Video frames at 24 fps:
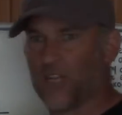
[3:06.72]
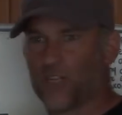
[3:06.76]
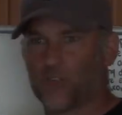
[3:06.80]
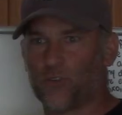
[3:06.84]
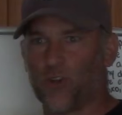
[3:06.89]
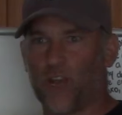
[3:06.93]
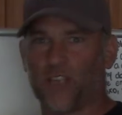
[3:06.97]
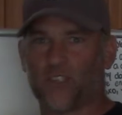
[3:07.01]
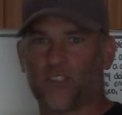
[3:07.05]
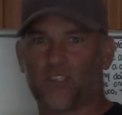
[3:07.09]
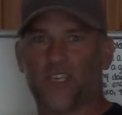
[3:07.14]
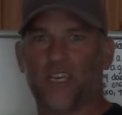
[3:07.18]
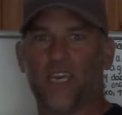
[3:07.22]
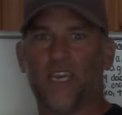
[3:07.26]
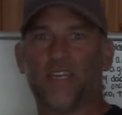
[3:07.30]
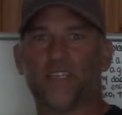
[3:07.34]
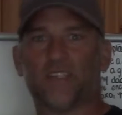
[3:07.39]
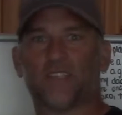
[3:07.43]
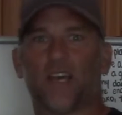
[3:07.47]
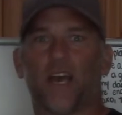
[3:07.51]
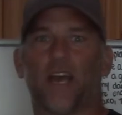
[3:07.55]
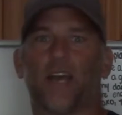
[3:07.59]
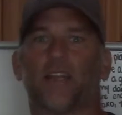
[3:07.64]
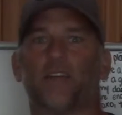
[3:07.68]
addressed
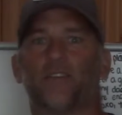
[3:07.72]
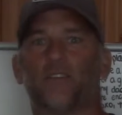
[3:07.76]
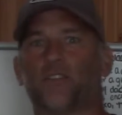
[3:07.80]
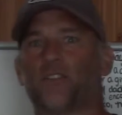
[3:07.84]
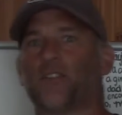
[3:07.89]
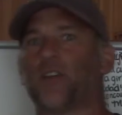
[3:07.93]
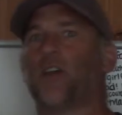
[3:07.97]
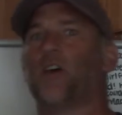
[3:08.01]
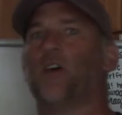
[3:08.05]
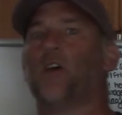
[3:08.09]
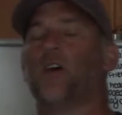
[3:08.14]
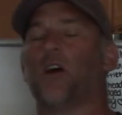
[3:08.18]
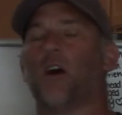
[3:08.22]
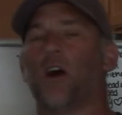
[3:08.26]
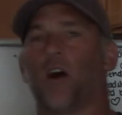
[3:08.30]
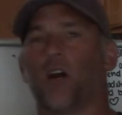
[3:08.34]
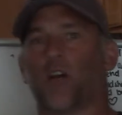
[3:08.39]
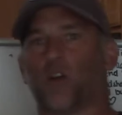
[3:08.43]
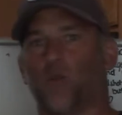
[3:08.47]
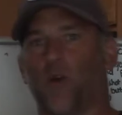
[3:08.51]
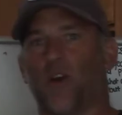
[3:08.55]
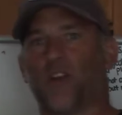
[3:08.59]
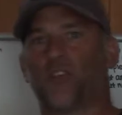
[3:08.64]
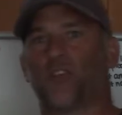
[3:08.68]
King Tynan's
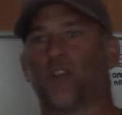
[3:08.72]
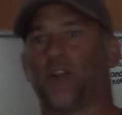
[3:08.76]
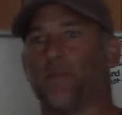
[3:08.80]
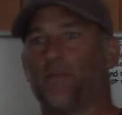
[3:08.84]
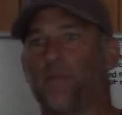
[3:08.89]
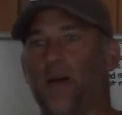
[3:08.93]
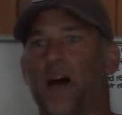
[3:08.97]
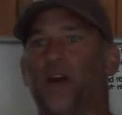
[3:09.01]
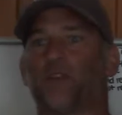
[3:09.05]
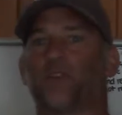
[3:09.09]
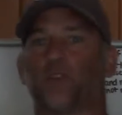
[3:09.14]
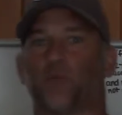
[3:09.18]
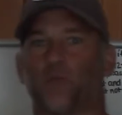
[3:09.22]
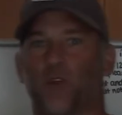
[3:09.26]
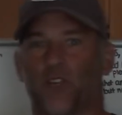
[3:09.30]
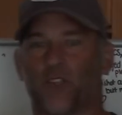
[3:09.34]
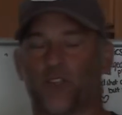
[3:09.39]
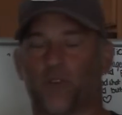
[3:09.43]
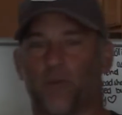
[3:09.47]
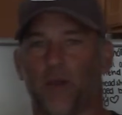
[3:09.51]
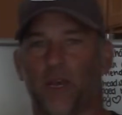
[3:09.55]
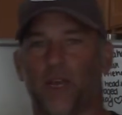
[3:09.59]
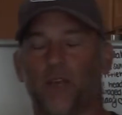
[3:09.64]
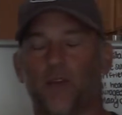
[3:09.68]
question about the
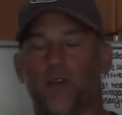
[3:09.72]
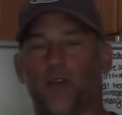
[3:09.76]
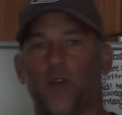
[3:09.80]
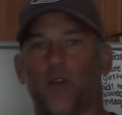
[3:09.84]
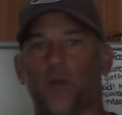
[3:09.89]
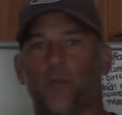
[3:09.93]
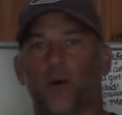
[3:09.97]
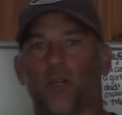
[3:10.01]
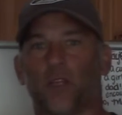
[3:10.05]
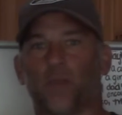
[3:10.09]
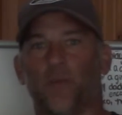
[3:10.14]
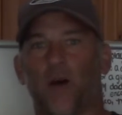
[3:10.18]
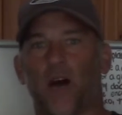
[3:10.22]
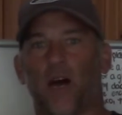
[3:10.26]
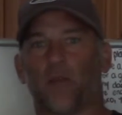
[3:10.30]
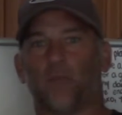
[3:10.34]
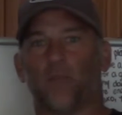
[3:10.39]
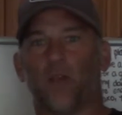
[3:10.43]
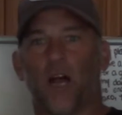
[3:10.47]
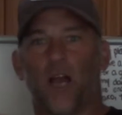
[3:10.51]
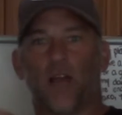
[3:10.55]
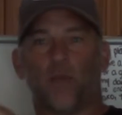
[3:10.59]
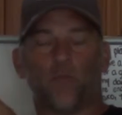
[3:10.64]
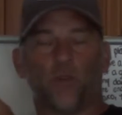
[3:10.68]
resume, but the
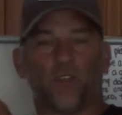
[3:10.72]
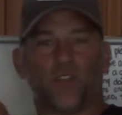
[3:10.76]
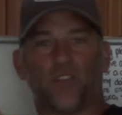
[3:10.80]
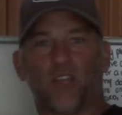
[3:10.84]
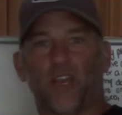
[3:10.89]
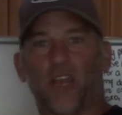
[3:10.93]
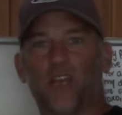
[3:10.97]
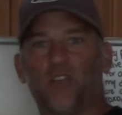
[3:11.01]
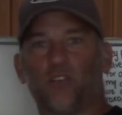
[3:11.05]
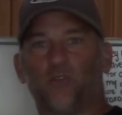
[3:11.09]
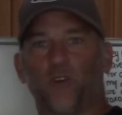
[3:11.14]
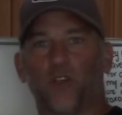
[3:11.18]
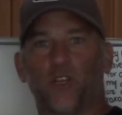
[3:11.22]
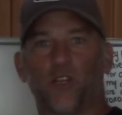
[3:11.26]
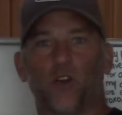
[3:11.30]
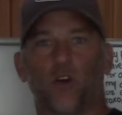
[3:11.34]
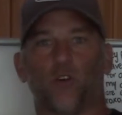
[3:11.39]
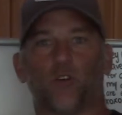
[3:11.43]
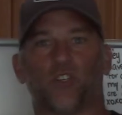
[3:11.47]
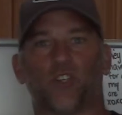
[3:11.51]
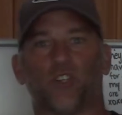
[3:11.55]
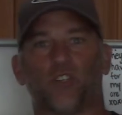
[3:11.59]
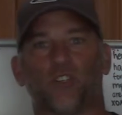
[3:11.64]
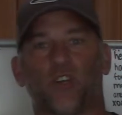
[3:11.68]
bottom line with today's
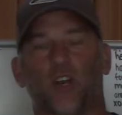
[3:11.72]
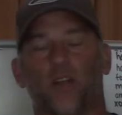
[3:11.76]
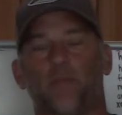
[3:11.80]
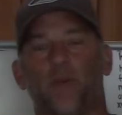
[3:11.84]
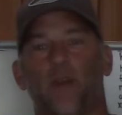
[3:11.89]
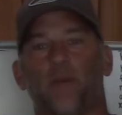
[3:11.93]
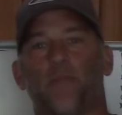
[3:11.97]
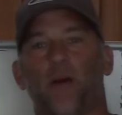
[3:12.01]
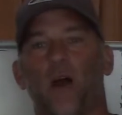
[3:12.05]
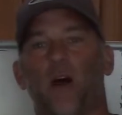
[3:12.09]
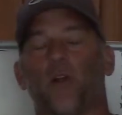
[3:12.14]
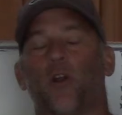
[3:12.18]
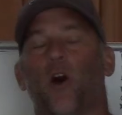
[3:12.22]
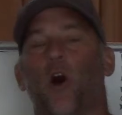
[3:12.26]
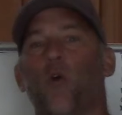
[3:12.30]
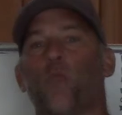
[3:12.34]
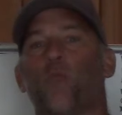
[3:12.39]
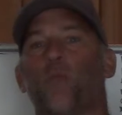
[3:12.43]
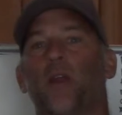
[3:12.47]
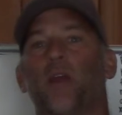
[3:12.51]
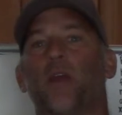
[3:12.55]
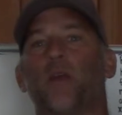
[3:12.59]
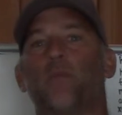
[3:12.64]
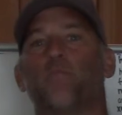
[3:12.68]
video is it's going to be about
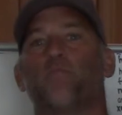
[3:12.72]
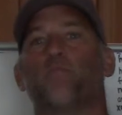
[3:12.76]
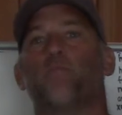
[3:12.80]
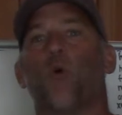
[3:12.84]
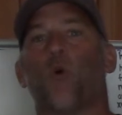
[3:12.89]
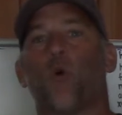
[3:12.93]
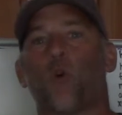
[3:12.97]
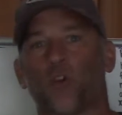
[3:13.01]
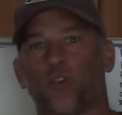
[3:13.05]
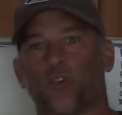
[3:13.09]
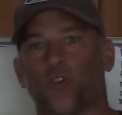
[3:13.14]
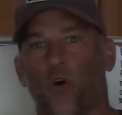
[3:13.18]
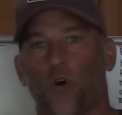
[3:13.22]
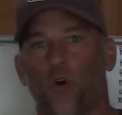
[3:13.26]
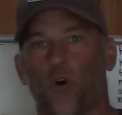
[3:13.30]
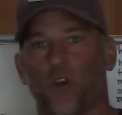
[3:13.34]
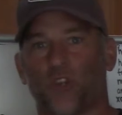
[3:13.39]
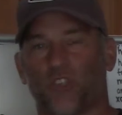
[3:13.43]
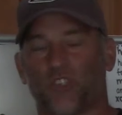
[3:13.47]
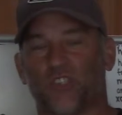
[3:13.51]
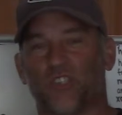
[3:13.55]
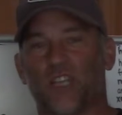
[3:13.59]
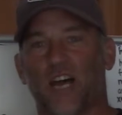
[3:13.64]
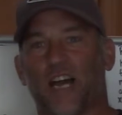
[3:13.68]
opening more
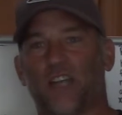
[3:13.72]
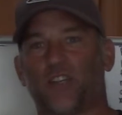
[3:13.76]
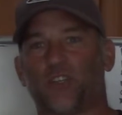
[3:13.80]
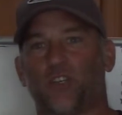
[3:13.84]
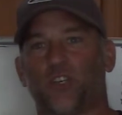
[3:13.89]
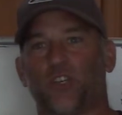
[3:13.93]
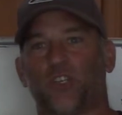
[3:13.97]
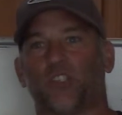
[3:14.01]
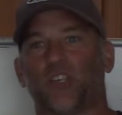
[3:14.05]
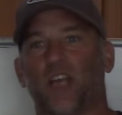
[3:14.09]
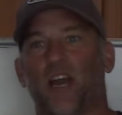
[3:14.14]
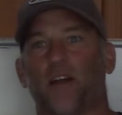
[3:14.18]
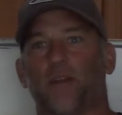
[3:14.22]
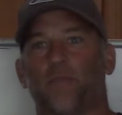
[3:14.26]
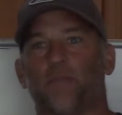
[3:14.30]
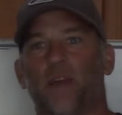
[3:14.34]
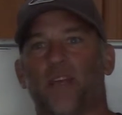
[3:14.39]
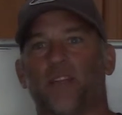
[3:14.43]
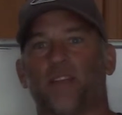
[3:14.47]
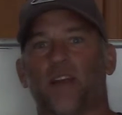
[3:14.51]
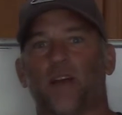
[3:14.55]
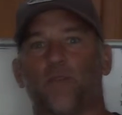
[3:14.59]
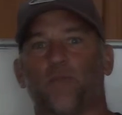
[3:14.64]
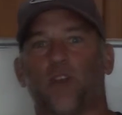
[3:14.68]
doors, not just how to
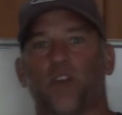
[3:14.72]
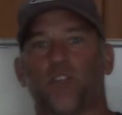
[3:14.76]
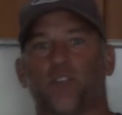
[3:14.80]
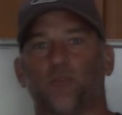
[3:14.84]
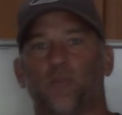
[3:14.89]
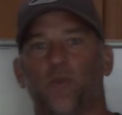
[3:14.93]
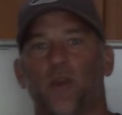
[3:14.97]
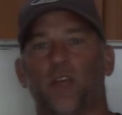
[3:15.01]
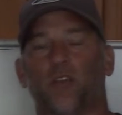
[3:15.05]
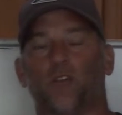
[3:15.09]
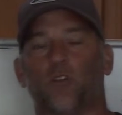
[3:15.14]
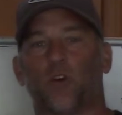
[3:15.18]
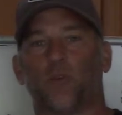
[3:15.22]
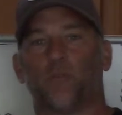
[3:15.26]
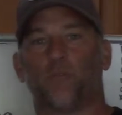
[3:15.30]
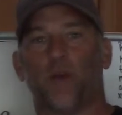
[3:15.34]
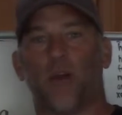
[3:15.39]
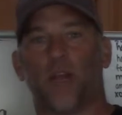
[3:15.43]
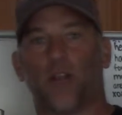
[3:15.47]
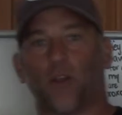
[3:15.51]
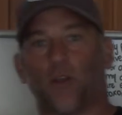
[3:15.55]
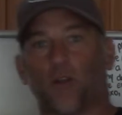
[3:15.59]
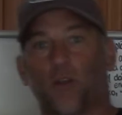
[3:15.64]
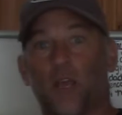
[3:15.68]
make that resume look
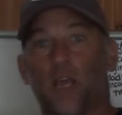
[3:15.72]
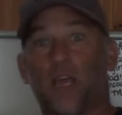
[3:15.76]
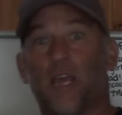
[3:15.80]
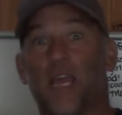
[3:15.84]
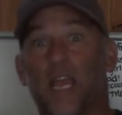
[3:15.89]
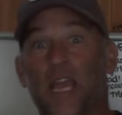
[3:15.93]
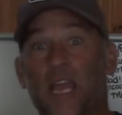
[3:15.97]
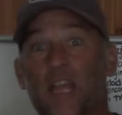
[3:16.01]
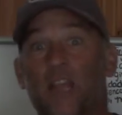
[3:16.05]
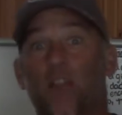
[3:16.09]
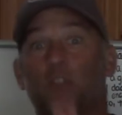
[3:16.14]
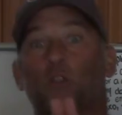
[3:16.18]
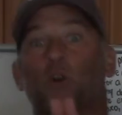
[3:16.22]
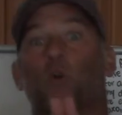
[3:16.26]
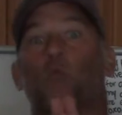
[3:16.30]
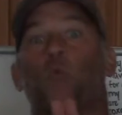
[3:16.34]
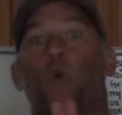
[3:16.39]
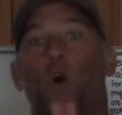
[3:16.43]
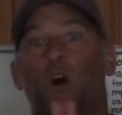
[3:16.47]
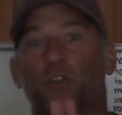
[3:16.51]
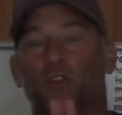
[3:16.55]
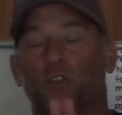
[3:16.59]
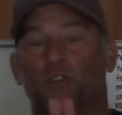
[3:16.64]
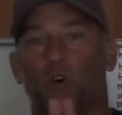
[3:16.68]
better in the
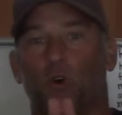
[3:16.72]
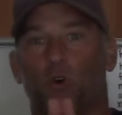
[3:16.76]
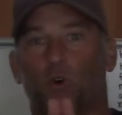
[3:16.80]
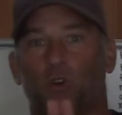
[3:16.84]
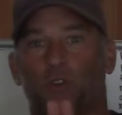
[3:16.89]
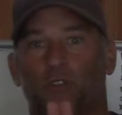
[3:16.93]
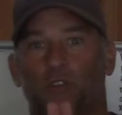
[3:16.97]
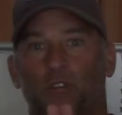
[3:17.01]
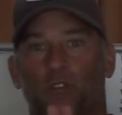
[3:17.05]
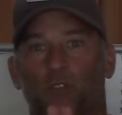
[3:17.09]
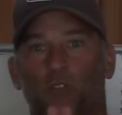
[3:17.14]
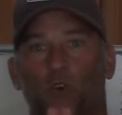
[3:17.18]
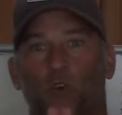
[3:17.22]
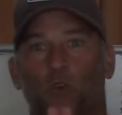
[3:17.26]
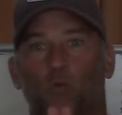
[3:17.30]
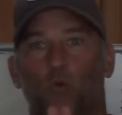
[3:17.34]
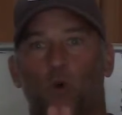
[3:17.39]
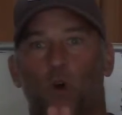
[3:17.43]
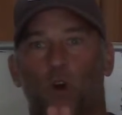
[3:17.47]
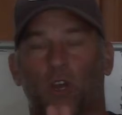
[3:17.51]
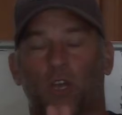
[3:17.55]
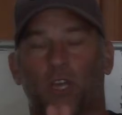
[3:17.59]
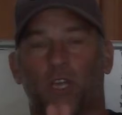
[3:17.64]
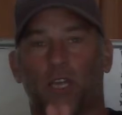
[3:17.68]
one door that you're
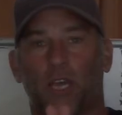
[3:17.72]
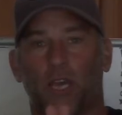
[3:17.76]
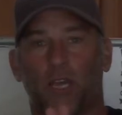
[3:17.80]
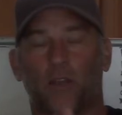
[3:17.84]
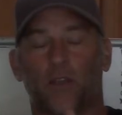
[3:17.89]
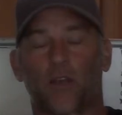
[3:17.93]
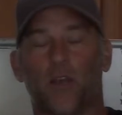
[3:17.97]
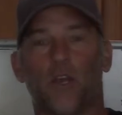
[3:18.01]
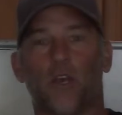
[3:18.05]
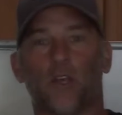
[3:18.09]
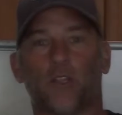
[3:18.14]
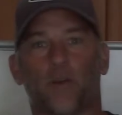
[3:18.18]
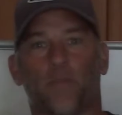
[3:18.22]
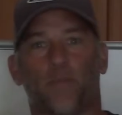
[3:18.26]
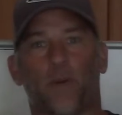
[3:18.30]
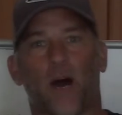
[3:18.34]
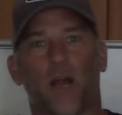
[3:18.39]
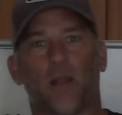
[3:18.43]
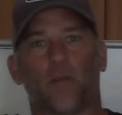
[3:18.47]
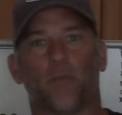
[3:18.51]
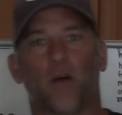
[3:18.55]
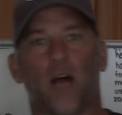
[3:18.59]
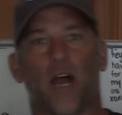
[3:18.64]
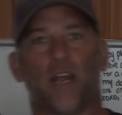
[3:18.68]
walking in. The
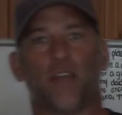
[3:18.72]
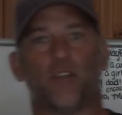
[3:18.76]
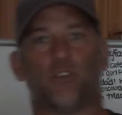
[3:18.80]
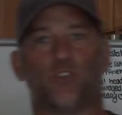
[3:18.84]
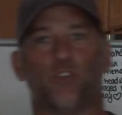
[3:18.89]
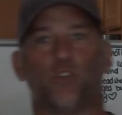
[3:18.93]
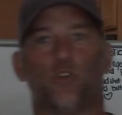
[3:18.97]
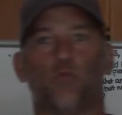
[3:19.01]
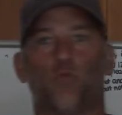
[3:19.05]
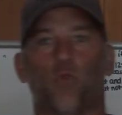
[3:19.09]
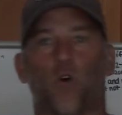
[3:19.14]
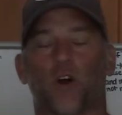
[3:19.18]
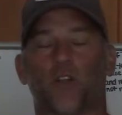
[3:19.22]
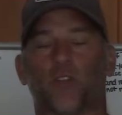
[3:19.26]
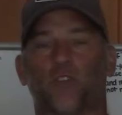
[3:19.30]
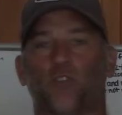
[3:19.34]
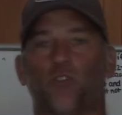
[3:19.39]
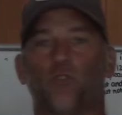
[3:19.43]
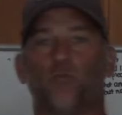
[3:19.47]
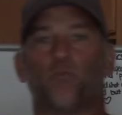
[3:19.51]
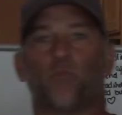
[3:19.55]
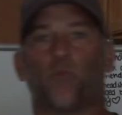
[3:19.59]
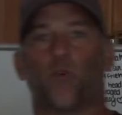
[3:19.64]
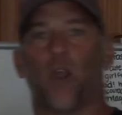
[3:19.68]
bottom line is you want
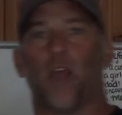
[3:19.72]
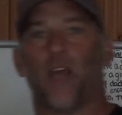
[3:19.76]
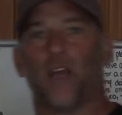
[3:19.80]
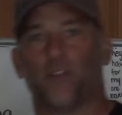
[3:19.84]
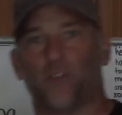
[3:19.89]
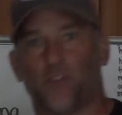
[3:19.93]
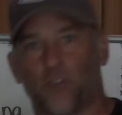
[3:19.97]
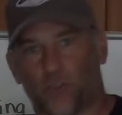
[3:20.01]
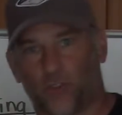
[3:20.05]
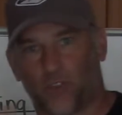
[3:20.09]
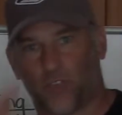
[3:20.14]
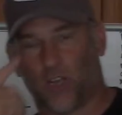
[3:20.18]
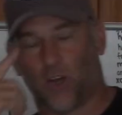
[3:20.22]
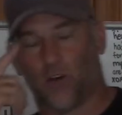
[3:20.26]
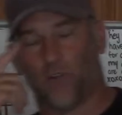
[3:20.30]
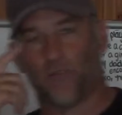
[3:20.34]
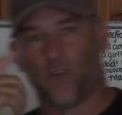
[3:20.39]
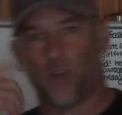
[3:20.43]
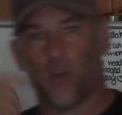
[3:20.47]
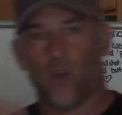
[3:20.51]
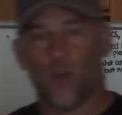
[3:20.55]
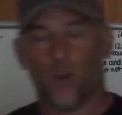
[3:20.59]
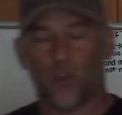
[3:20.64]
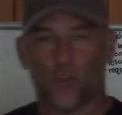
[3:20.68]
to brand
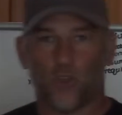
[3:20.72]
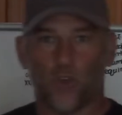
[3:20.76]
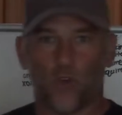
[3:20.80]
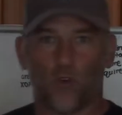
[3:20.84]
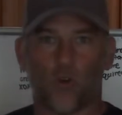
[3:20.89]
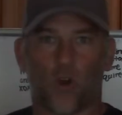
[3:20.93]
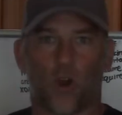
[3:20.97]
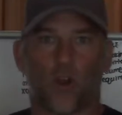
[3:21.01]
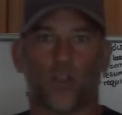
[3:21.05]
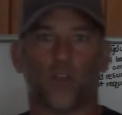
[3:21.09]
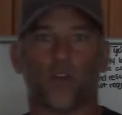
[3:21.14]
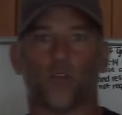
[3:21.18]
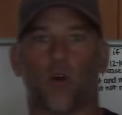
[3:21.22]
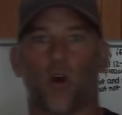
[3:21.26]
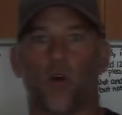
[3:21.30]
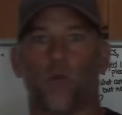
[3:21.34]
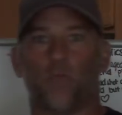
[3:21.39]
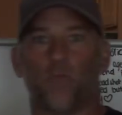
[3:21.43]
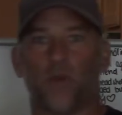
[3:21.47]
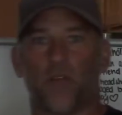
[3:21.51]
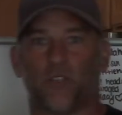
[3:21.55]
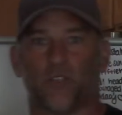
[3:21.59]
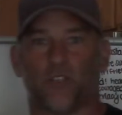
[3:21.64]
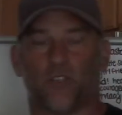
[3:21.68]
yourself. You are your
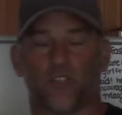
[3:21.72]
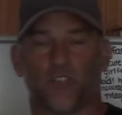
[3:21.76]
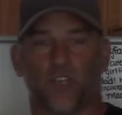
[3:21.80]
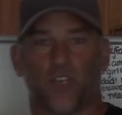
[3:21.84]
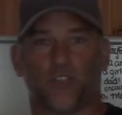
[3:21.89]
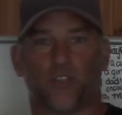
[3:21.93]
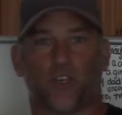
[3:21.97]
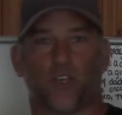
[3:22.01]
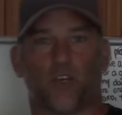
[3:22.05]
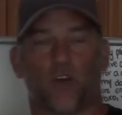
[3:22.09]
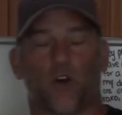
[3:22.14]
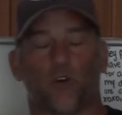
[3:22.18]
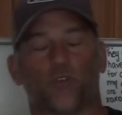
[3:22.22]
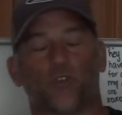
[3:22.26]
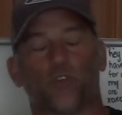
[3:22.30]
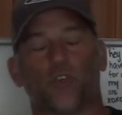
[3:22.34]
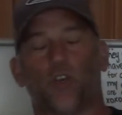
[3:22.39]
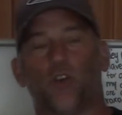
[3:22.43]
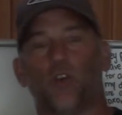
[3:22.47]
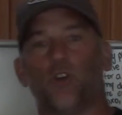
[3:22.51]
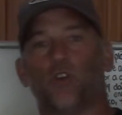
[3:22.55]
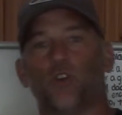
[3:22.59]
own business as a coach.